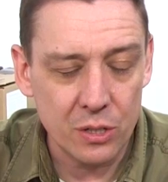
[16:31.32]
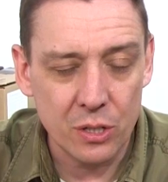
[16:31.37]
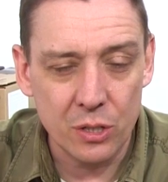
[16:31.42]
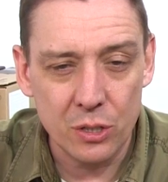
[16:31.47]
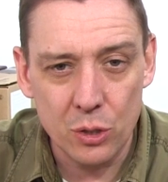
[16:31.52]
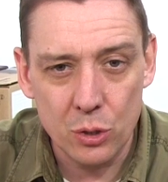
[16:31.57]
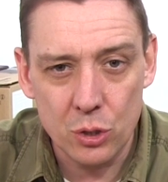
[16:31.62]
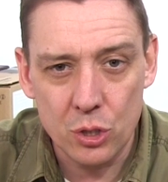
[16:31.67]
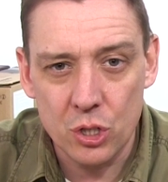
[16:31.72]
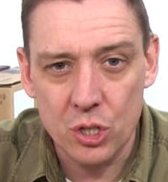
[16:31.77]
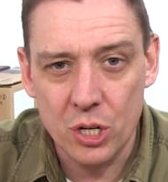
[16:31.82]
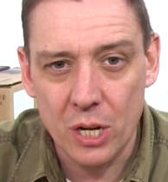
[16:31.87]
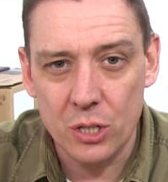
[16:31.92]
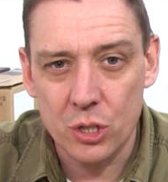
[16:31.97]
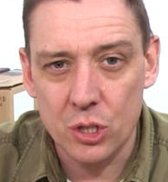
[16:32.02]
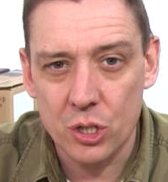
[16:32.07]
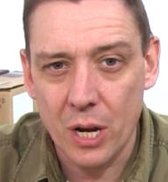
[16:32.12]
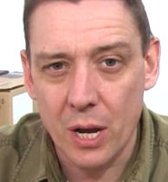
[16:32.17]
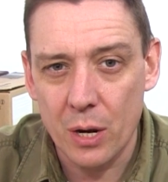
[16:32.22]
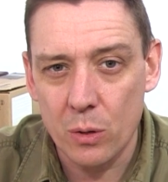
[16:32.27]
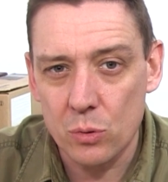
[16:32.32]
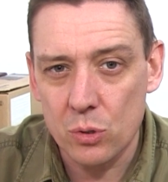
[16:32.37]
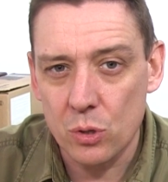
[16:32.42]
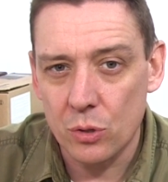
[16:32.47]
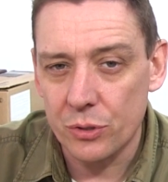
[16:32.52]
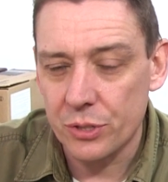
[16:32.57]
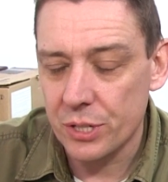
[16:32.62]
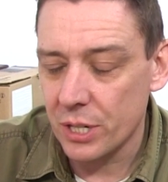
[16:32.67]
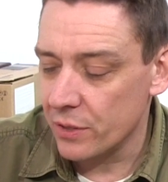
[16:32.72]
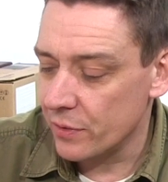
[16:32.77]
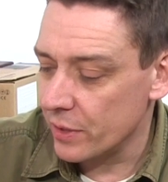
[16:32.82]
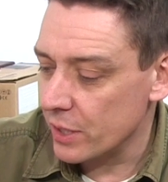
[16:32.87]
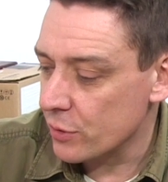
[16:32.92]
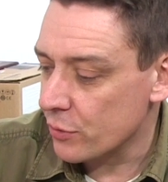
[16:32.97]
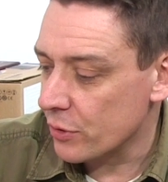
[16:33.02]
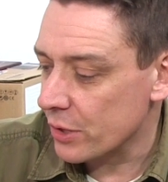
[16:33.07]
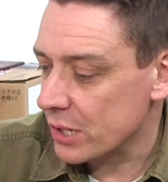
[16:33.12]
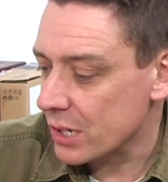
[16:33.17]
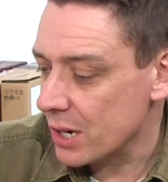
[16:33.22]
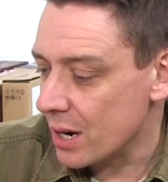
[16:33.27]
you can use to change channels on TVs,
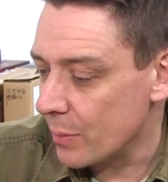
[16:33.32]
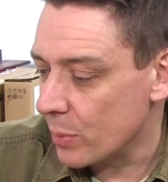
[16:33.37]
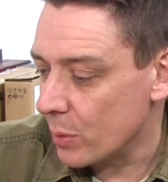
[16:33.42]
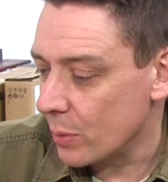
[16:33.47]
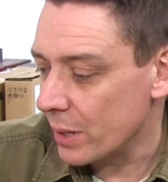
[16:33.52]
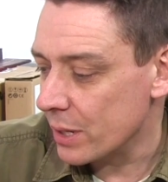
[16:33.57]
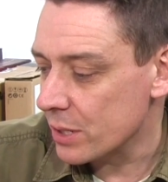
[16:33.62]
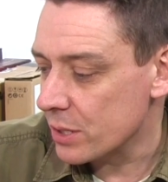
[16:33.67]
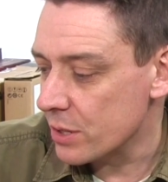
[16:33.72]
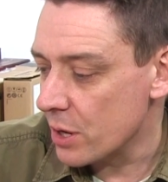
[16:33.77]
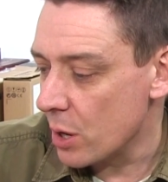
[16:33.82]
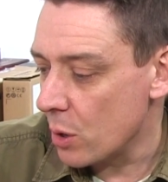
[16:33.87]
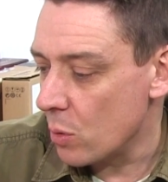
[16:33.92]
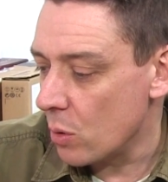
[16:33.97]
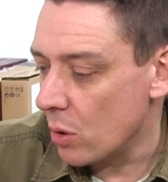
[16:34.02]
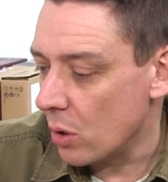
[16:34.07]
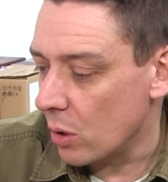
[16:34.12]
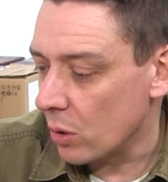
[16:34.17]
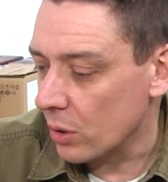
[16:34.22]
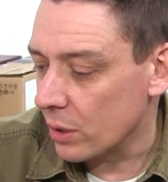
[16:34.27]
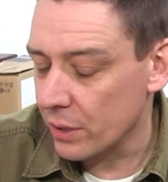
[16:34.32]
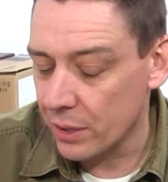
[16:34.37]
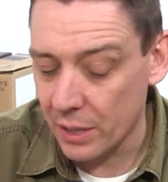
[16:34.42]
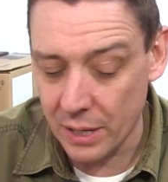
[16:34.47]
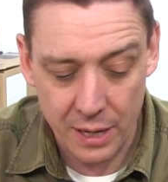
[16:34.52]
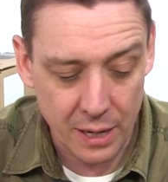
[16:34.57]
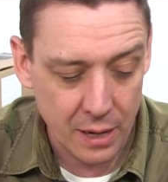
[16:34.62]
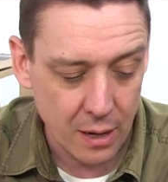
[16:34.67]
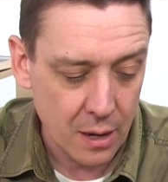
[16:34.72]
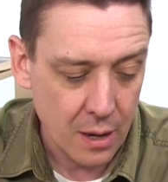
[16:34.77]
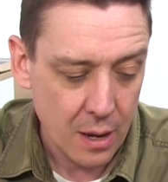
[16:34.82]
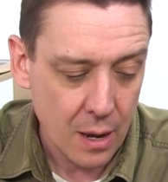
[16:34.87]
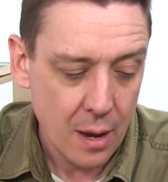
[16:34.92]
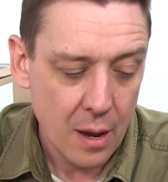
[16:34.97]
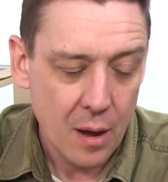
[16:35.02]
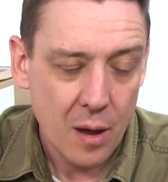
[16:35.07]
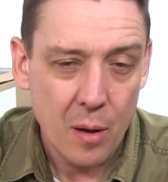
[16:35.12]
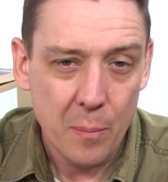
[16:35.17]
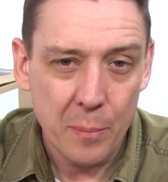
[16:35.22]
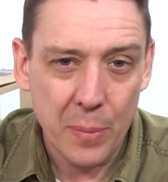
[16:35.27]
for example, is no longer there.
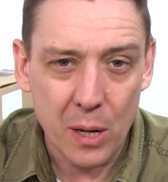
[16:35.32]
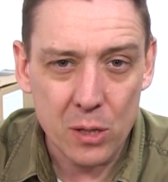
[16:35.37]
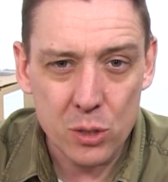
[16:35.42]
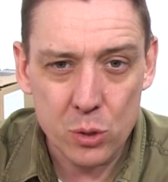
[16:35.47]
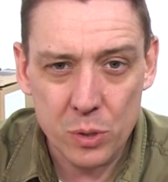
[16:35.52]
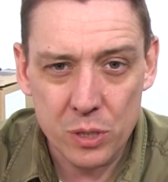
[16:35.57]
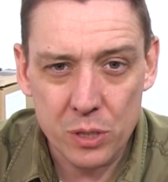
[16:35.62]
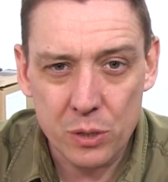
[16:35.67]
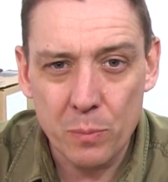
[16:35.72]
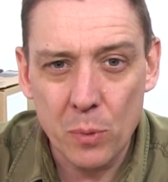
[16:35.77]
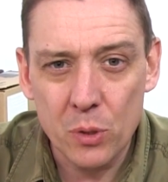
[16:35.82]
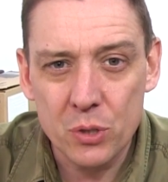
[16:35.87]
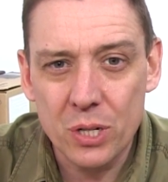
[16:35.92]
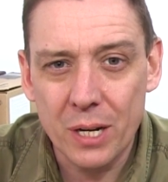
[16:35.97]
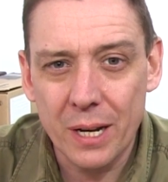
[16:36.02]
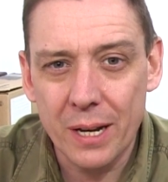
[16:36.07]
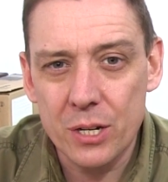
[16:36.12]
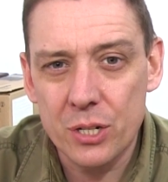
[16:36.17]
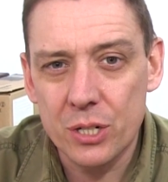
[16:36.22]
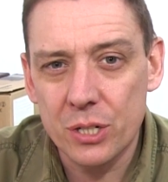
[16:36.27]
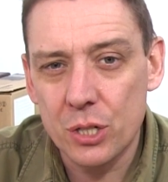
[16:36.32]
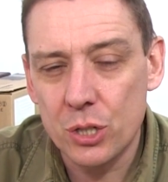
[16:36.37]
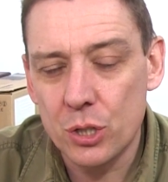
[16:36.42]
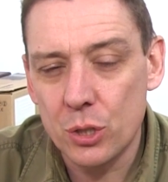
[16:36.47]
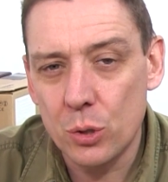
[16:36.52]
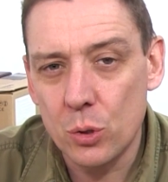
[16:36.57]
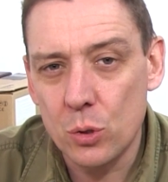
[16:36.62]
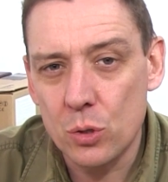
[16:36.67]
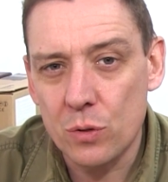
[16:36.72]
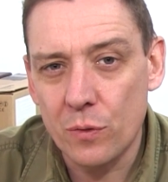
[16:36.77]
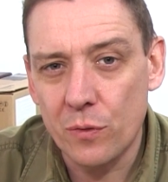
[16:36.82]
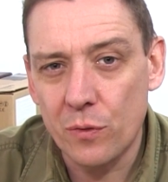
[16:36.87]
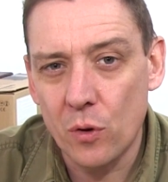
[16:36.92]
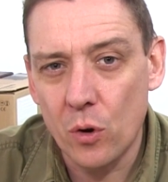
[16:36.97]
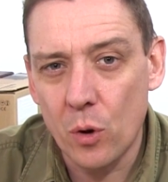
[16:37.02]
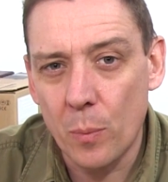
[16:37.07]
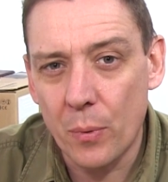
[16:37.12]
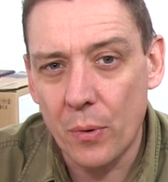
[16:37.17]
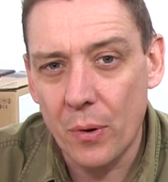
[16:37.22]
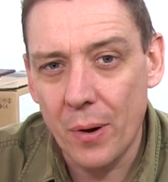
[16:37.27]
Pulse width modulation is used
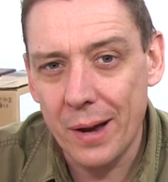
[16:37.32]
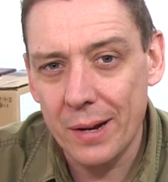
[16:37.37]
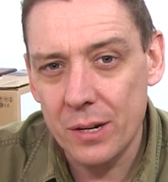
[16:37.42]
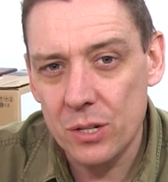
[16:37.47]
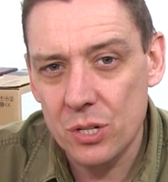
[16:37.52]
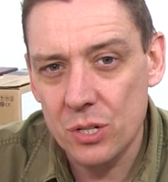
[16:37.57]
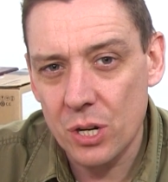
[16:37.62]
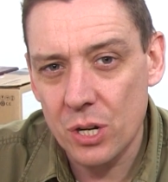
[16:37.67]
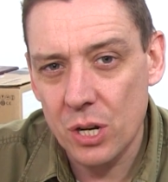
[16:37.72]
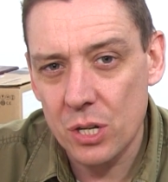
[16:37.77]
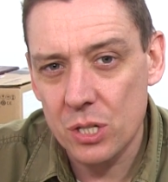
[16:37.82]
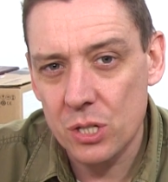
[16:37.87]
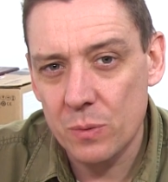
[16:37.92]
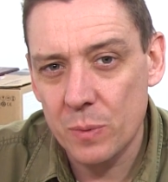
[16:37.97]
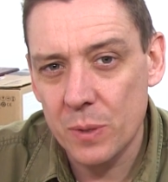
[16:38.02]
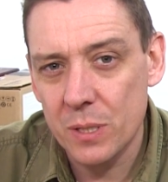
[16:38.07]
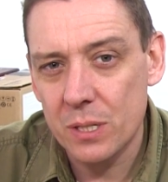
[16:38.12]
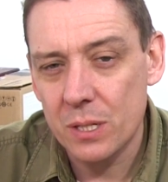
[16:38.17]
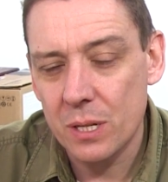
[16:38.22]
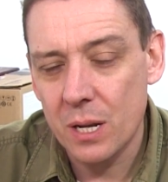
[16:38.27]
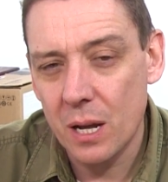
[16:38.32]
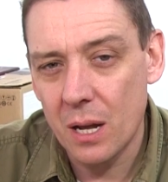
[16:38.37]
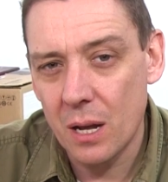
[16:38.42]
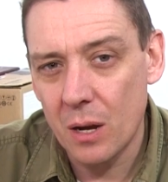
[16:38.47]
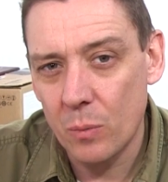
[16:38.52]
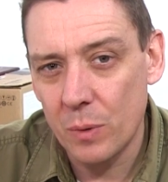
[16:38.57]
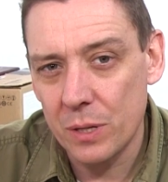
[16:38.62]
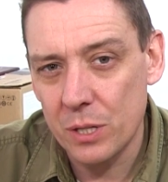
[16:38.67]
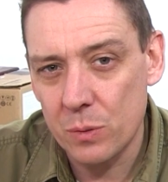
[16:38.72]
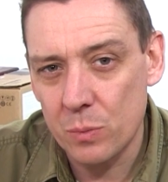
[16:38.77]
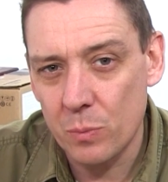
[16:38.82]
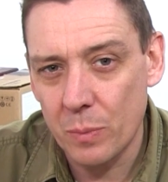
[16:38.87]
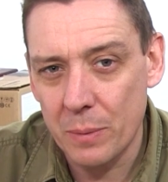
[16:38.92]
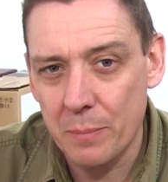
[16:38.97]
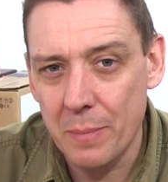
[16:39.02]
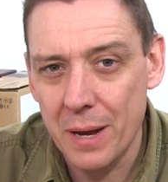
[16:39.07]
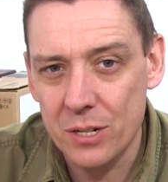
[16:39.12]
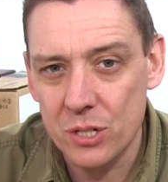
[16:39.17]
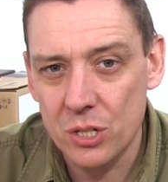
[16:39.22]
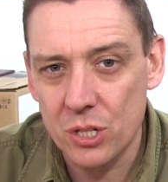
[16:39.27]
for brightness adjustments. We
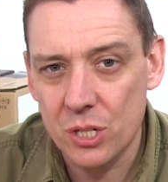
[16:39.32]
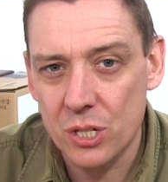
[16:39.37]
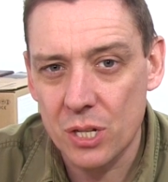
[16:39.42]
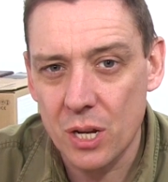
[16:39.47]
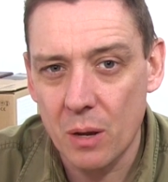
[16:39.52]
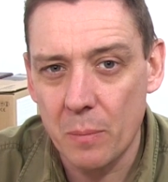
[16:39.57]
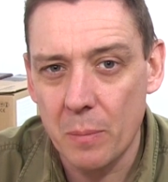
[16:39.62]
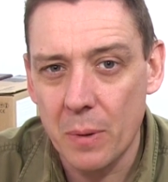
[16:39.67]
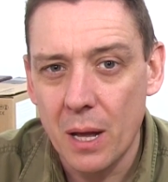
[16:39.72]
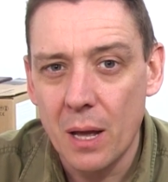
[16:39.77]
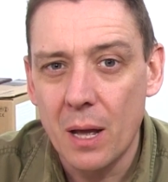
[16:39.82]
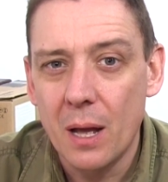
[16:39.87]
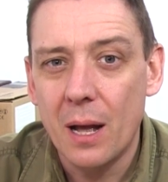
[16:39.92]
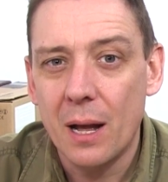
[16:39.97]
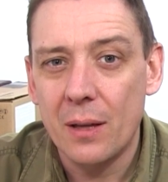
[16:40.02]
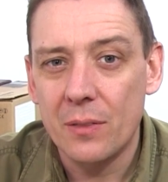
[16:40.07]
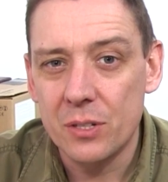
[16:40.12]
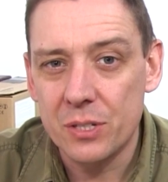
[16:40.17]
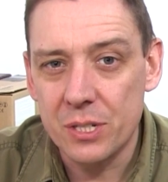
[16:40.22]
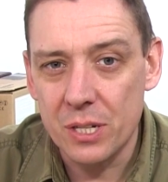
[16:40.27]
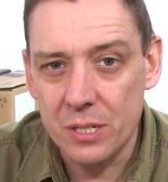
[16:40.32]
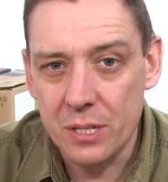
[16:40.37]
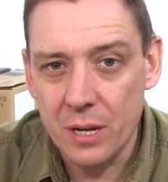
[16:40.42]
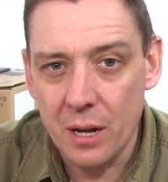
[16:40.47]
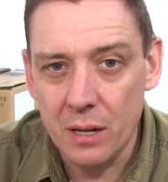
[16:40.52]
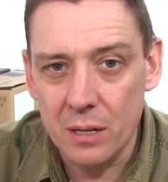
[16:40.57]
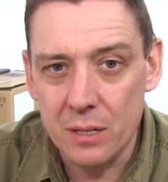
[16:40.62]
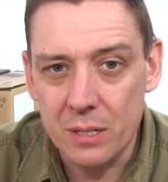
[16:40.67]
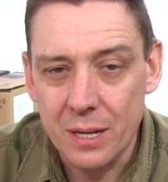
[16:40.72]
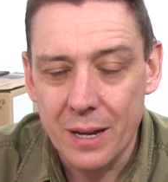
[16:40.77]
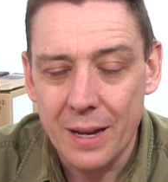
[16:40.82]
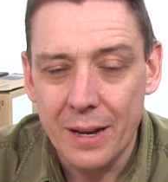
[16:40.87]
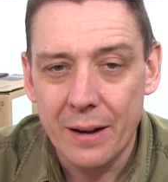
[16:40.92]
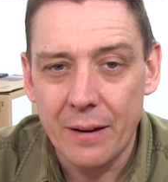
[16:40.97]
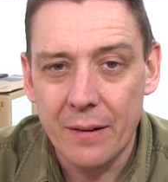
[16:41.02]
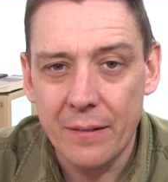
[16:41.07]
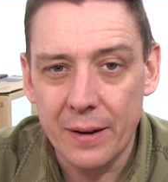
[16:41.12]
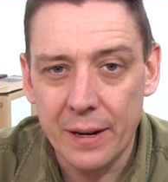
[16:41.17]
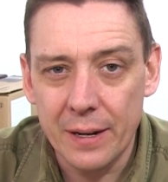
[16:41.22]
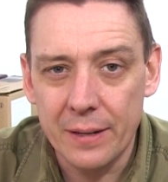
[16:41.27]
measured some, and the details
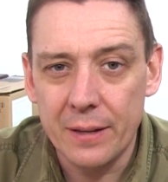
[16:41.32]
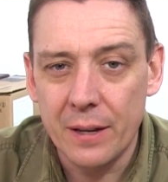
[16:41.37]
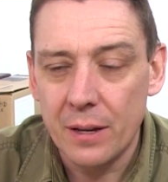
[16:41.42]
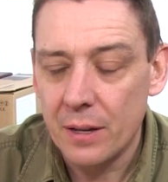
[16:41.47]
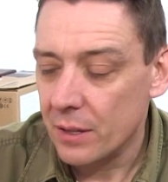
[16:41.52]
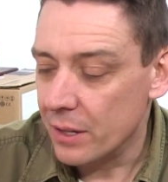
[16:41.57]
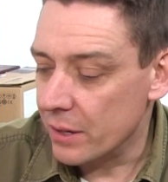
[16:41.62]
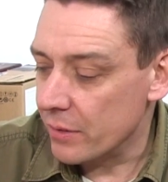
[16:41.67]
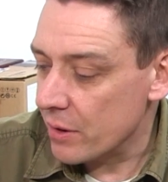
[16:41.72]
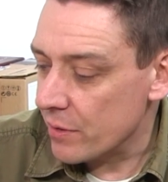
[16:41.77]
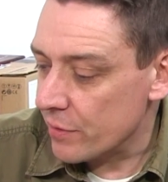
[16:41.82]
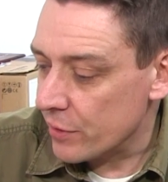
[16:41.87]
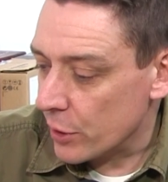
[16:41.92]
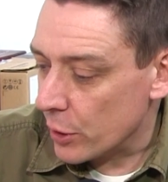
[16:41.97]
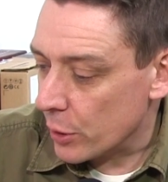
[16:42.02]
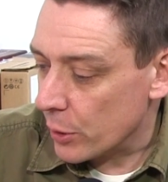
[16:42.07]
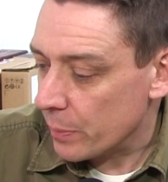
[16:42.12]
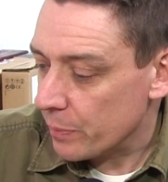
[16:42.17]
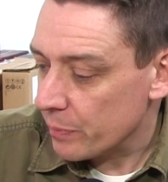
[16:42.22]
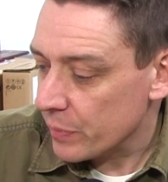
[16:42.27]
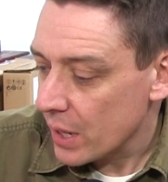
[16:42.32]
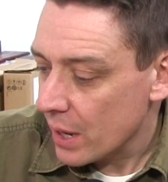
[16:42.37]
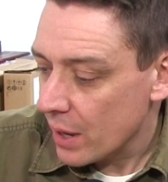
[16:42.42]
are in the review.